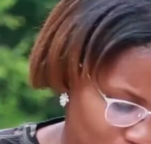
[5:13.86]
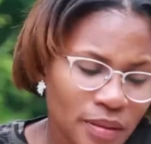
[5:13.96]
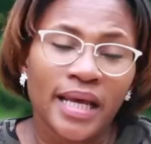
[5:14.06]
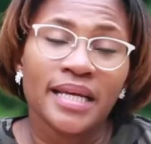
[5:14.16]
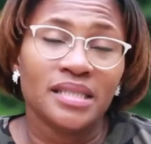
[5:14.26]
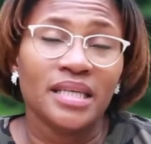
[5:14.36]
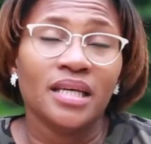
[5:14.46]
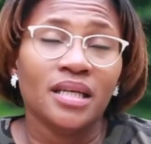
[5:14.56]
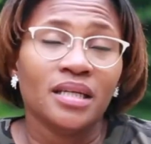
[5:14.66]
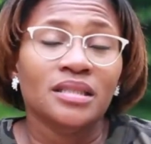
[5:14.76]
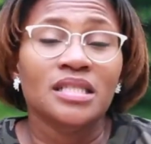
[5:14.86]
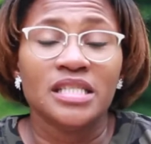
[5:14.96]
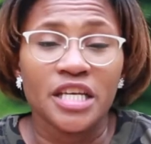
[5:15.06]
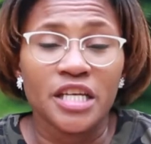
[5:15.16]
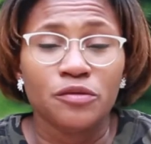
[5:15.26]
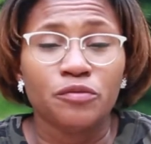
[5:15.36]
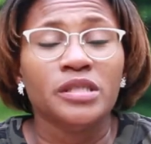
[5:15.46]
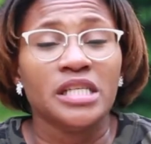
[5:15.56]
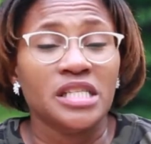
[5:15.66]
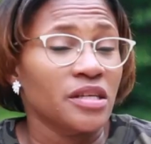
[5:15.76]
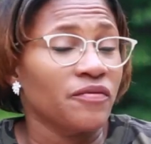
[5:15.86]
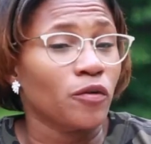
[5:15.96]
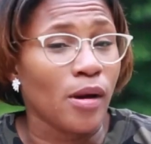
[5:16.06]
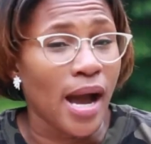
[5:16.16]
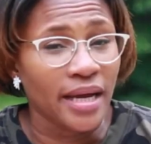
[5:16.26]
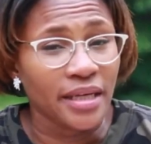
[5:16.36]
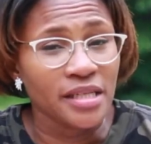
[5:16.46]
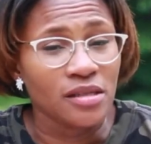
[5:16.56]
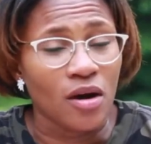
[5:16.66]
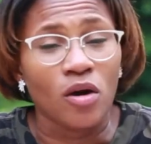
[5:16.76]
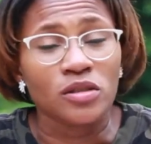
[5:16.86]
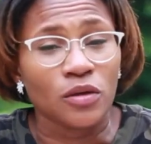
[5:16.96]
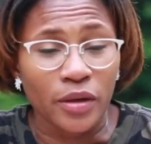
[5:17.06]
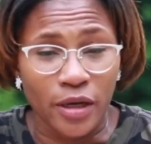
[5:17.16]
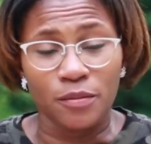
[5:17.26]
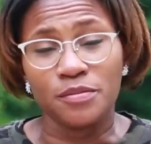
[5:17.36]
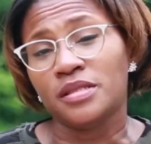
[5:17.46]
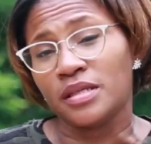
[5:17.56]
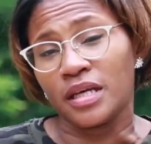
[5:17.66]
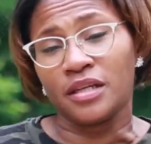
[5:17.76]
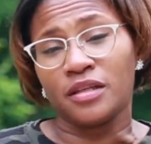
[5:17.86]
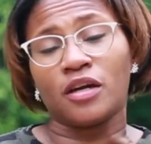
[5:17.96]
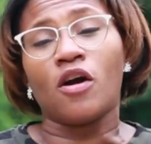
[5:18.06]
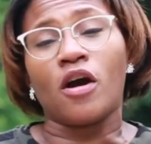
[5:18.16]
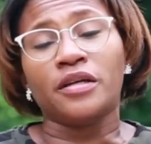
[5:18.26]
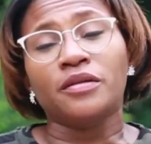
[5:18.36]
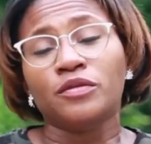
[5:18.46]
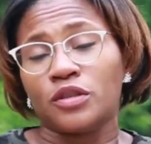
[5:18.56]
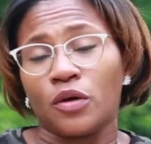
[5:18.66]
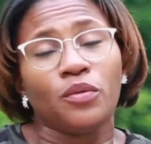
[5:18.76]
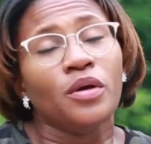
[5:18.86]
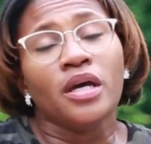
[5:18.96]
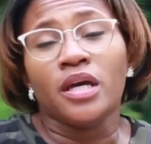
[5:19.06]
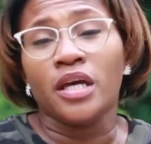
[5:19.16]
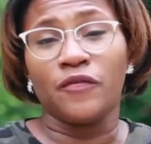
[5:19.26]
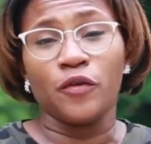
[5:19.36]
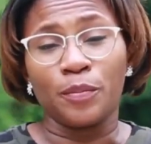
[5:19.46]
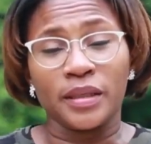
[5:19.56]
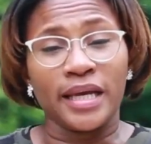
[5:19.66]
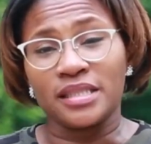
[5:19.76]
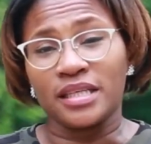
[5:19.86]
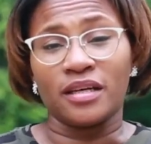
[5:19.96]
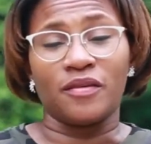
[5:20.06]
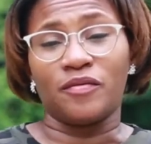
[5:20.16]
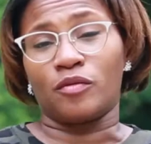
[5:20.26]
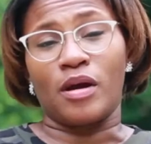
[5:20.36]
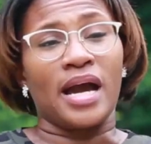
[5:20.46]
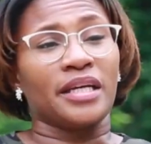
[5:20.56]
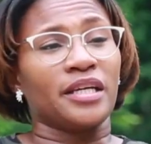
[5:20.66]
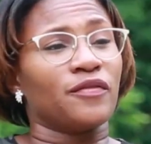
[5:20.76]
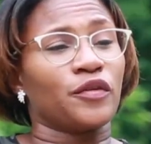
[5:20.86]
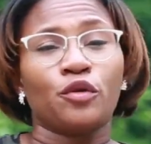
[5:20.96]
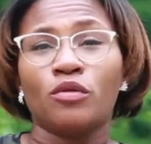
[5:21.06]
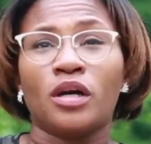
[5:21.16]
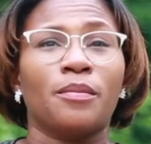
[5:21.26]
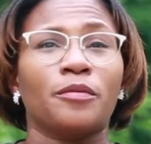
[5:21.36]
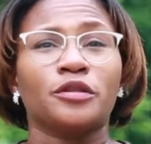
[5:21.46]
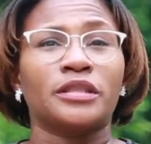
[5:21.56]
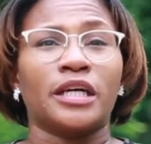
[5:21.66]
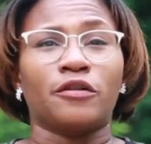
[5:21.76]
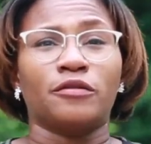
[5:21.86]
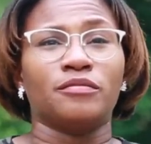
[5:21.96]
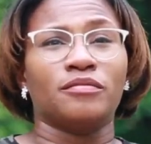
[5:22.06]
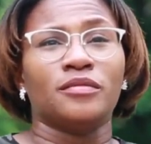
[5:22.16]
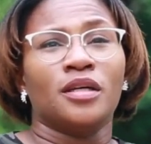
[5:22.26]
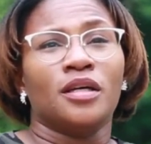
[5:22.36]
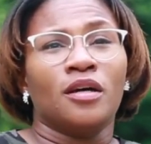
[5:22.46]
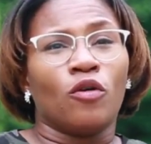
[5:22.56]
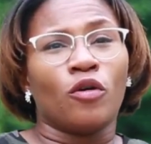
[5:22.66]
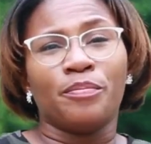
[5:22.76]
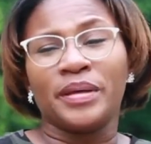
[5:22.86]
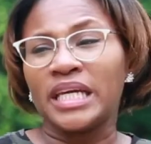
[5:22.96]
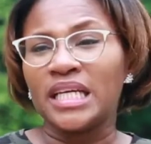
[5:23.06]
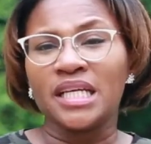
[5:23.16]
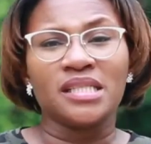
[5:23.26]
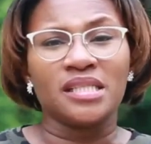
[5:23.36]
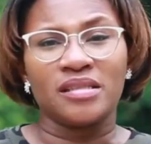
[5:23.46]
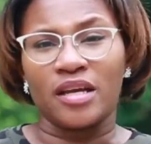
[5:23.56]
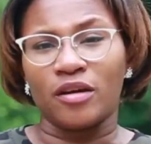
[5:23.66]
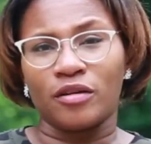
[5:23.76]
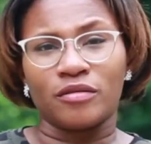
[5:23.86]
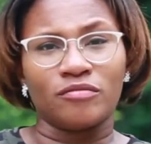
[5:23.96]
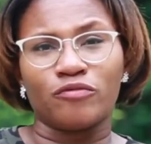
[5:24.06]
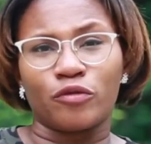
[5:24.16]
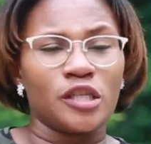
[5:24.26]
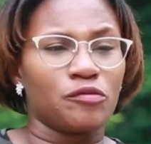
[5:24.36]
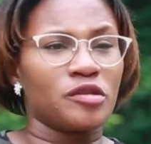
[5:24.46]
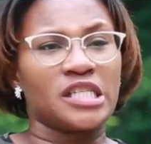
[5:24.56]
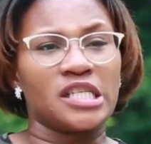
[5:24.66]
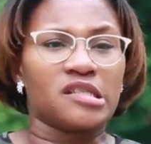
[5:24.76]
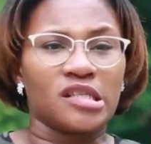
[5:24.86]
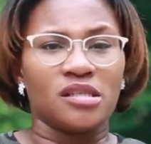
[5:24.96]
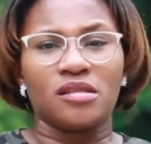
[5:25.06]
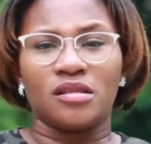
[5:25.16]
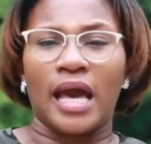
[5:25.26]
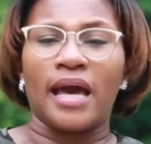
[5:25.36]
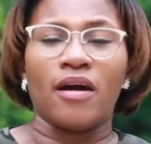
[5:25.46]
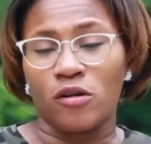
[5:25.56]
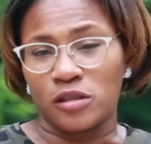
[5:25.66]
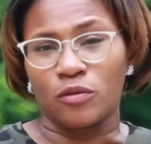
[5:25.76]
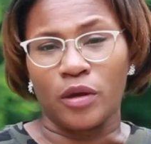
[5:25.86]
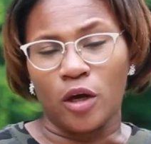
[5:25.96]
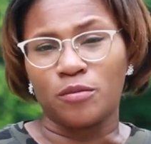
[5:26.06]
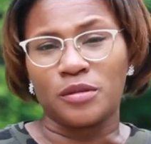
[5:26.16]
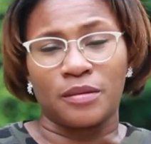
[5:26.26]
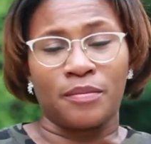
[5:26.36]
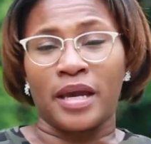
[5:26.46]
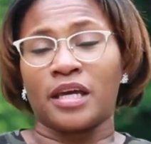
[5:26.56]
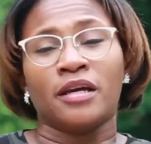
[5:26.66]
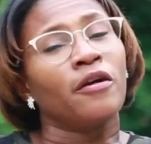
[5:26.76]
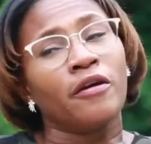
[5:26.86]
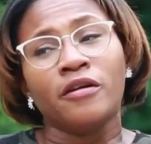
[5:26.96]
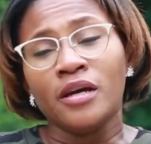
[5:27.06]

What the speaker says: Planting disease-resistant varieties also helps in the garden. So if you're planting a variety of cucumbers or beans that are rust resistant, that also helps to make your